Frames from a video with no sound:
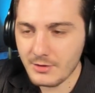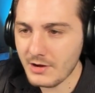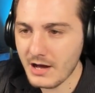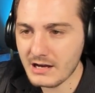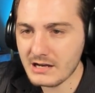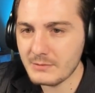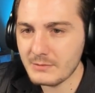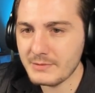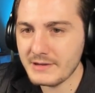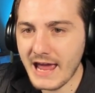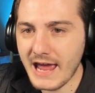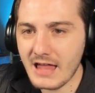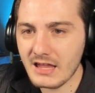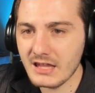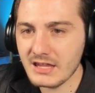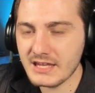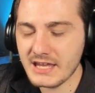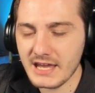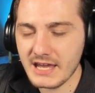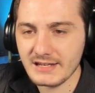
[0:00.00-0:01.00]
They're not going to be
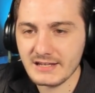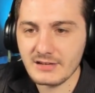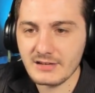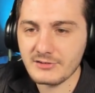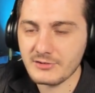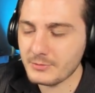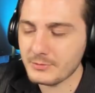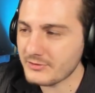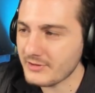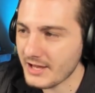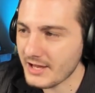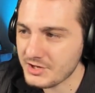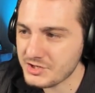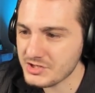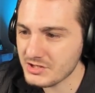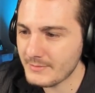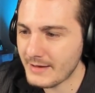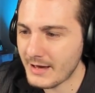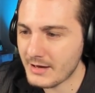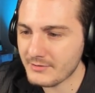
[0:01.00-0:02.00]
allocating a
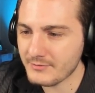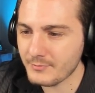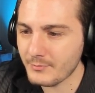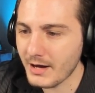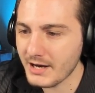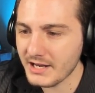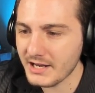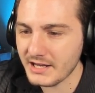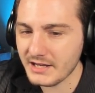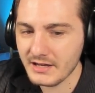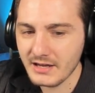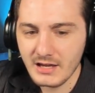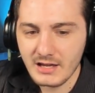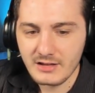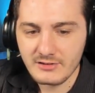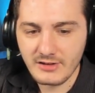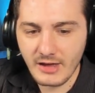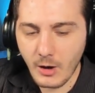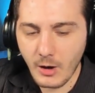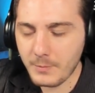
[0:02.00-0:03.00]
substantial amount of money
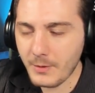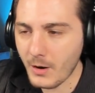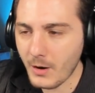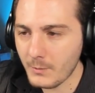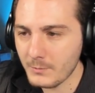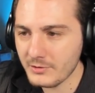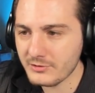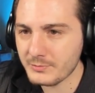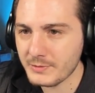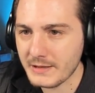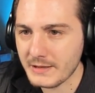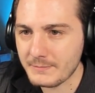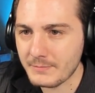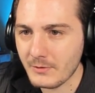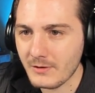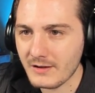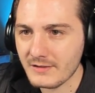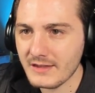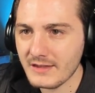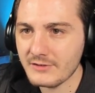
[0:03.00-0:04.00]
to help homeless
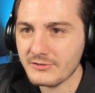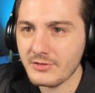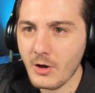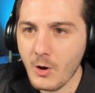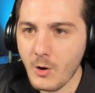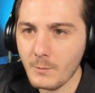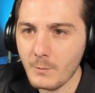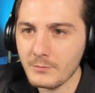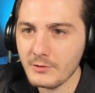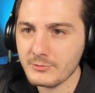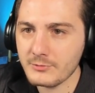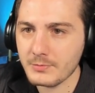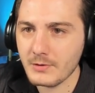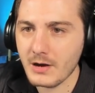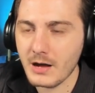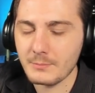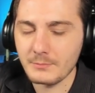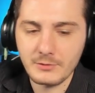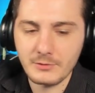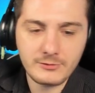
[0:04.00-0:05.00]
people unless the homeless
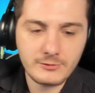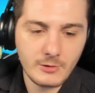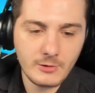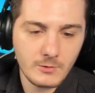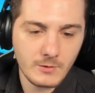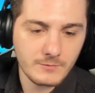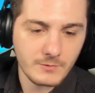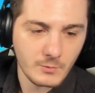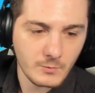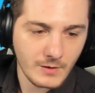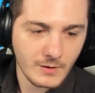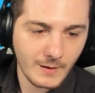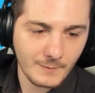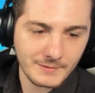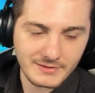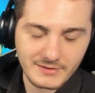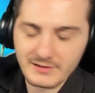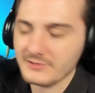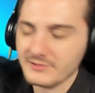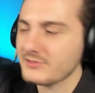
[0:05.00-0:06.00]
problem is so
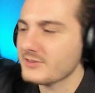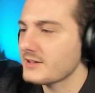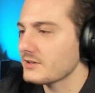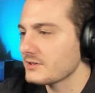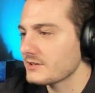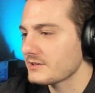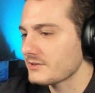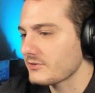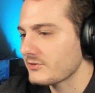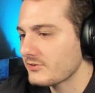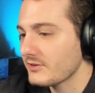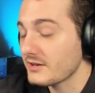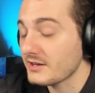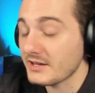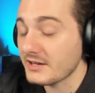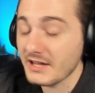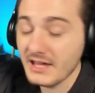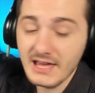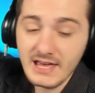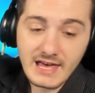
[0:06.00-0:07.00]
overwhelming that it's killing the
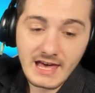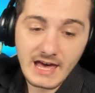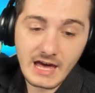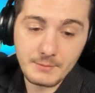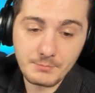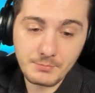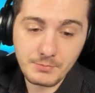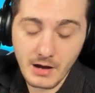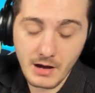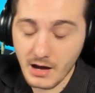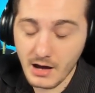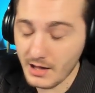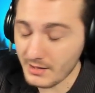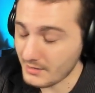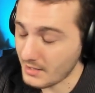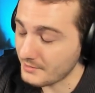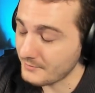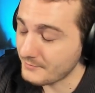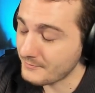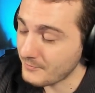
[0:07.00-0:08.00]
city. And uh,
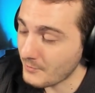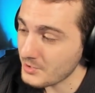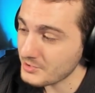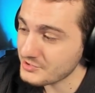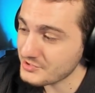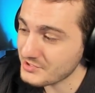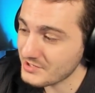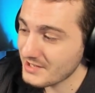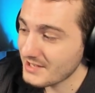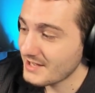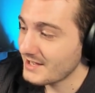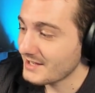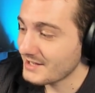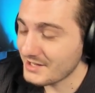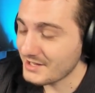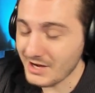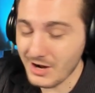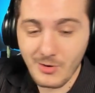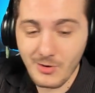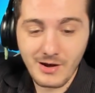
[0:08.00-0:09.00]
unfortunately,
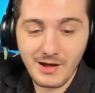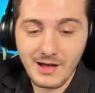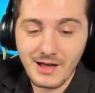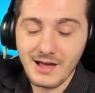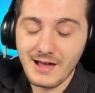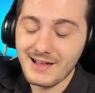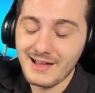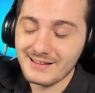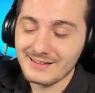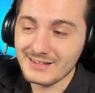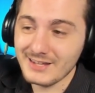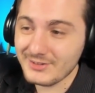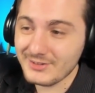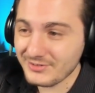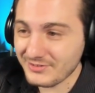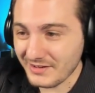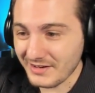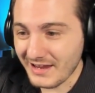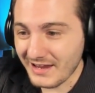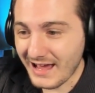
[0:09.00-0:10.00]
you know,
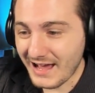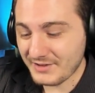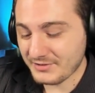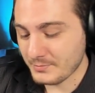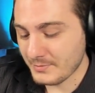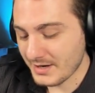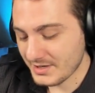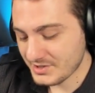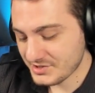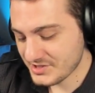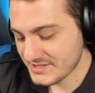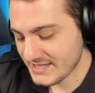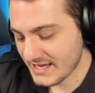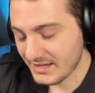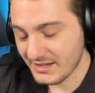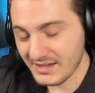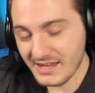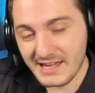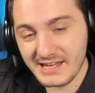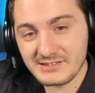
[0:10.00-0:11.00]
listen, as much
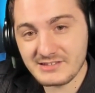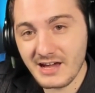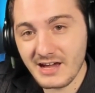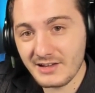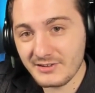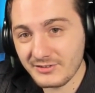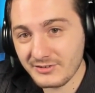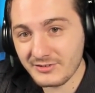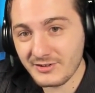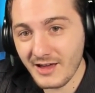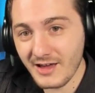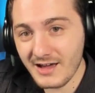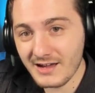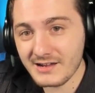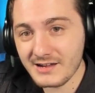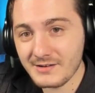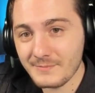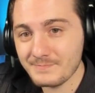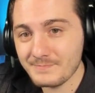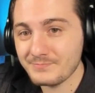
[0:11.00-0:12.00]
as LA does
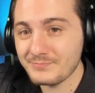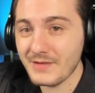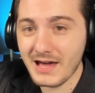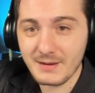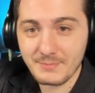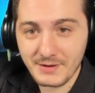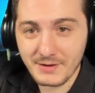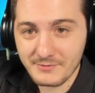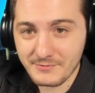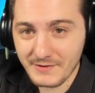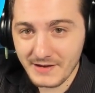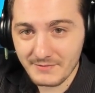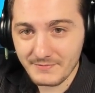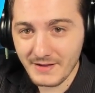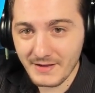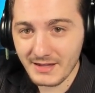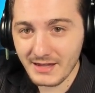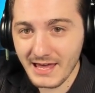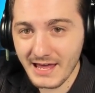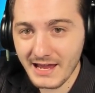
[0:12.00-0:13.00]
suck, not a big
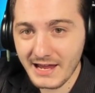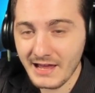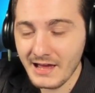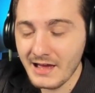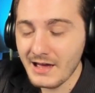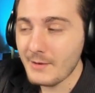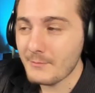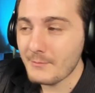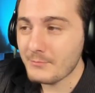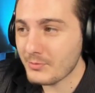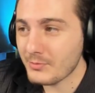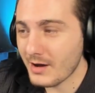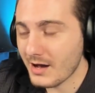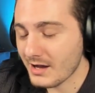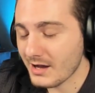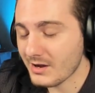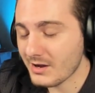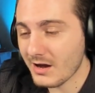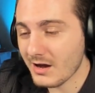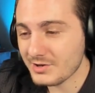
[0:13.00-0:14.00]
fan of LA,
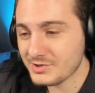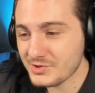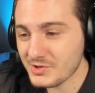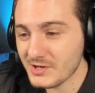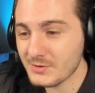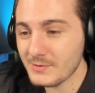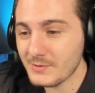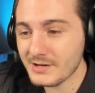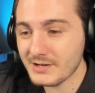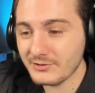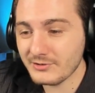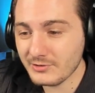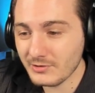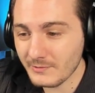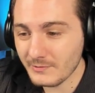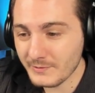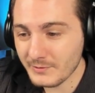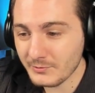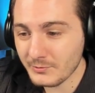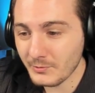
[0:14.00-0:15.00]
uh, contrary to what
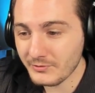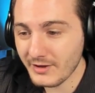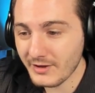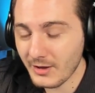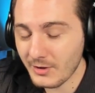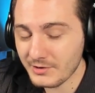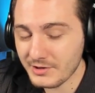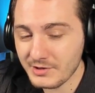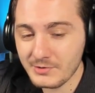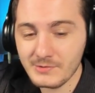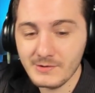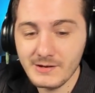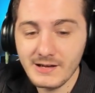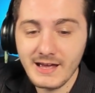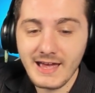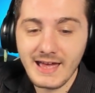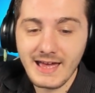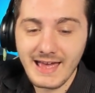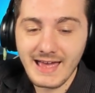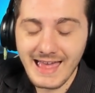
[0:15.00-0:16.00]
conservatives will tell
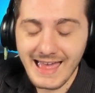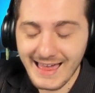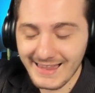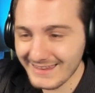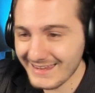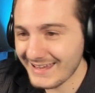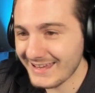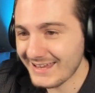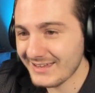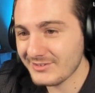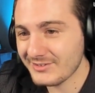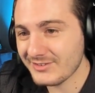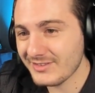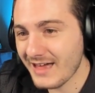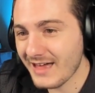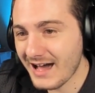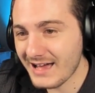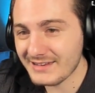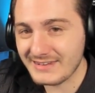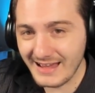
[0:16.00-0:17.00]
you, LA
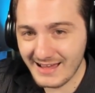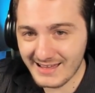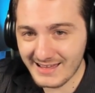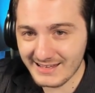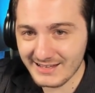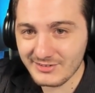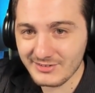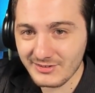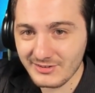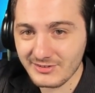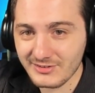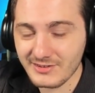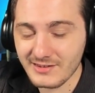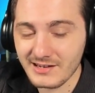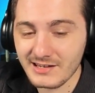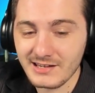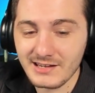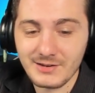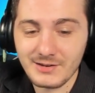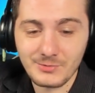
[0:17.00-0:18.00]
is not dying as a
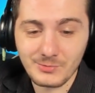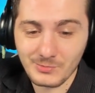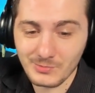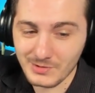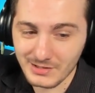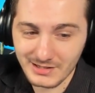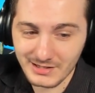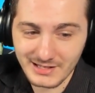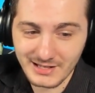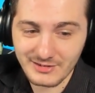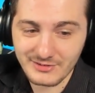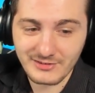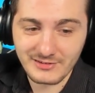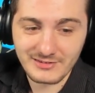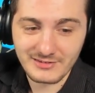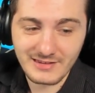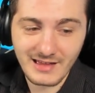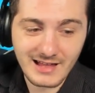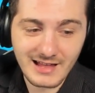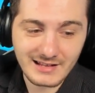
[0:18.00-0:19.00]
city. It really
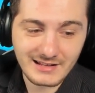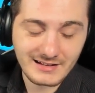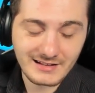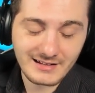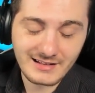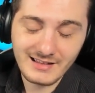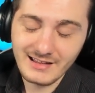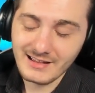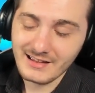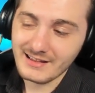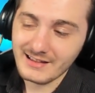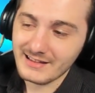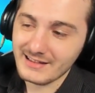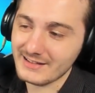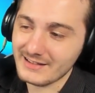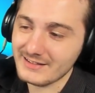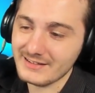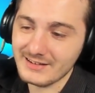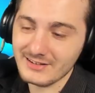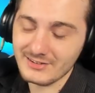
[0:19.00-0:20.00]
isn't dying.
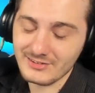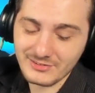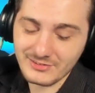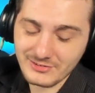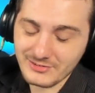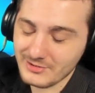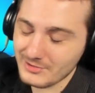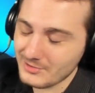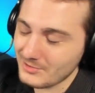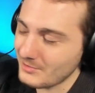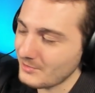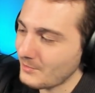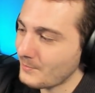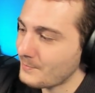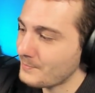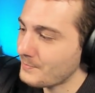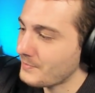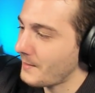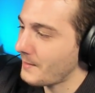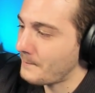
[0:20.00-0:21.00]
it, it is
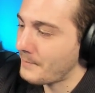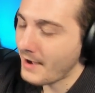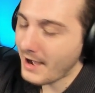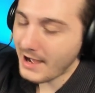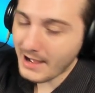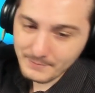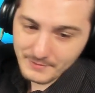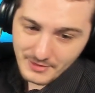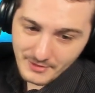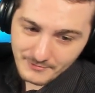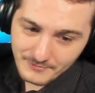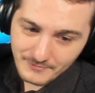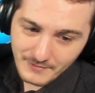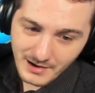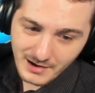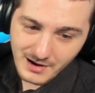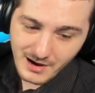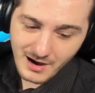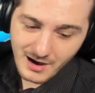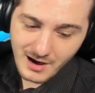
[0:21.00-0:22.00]
still popping the
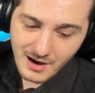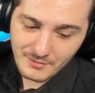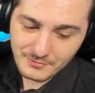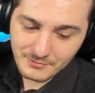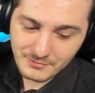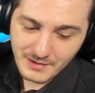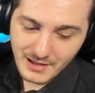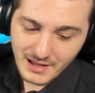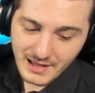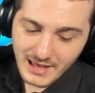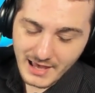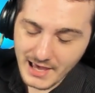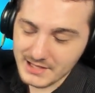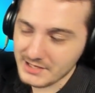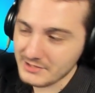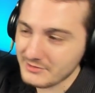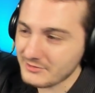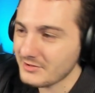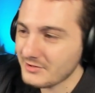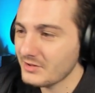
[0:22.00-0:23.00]
fuck off.
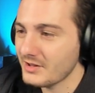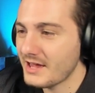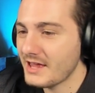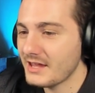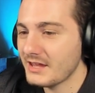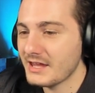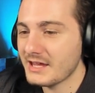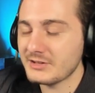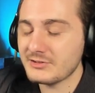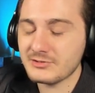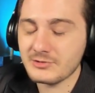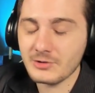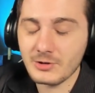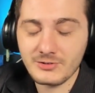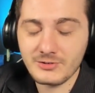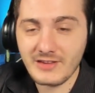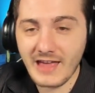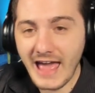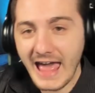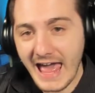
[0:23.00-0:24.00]
And until LA
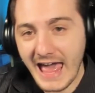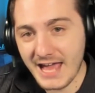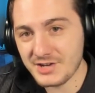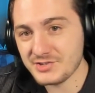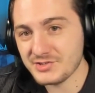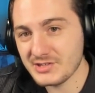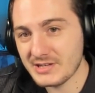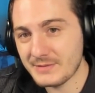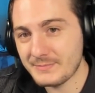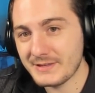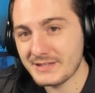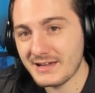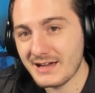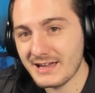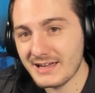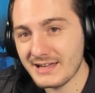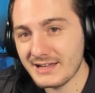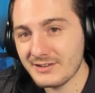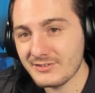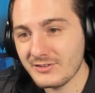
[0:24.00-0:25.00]
starts to actually be
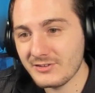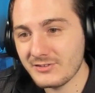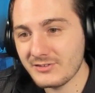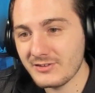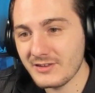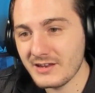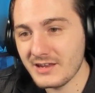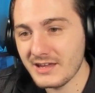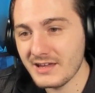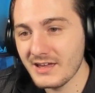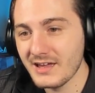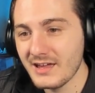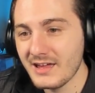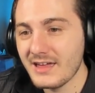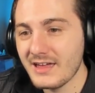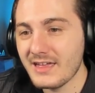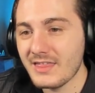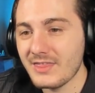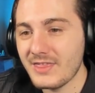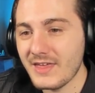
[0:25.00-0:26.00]
dying as a city,
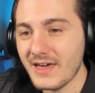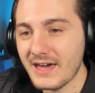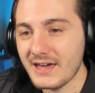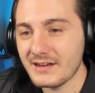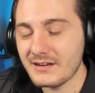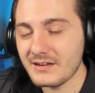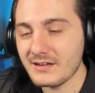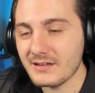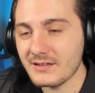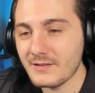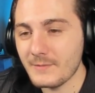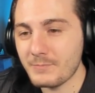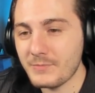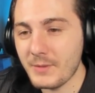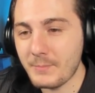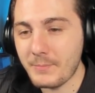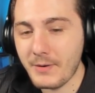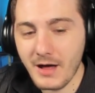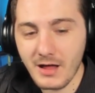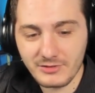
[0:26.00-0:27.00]
then
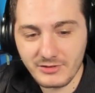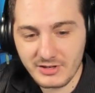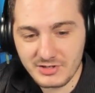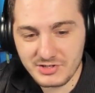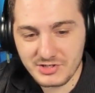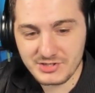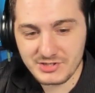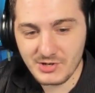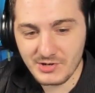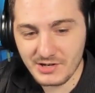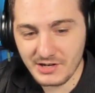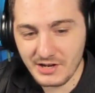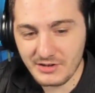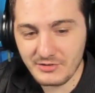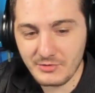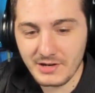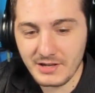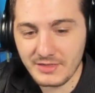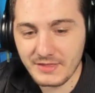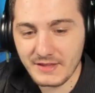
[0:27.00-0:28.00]
the politicians aren't
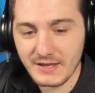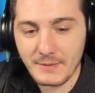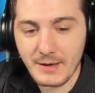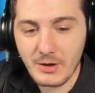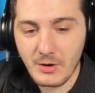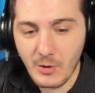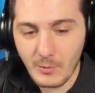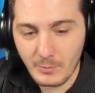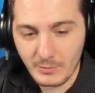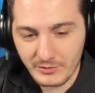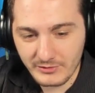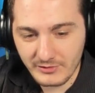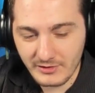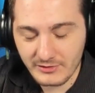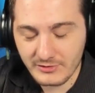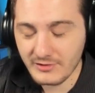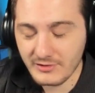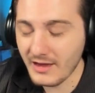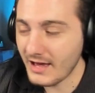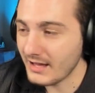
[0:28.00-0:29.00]
going to do anything about
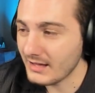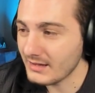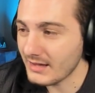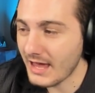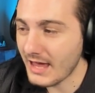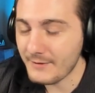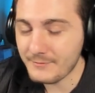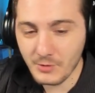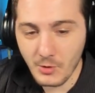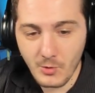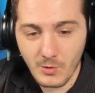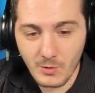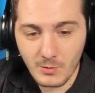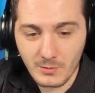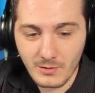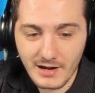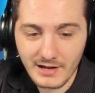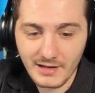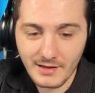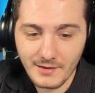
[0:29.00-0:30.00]
homelessness, left
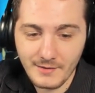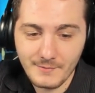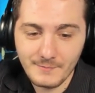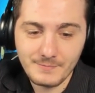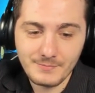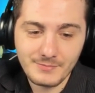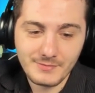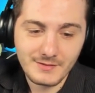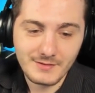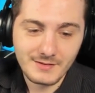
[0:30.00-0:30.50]
or right.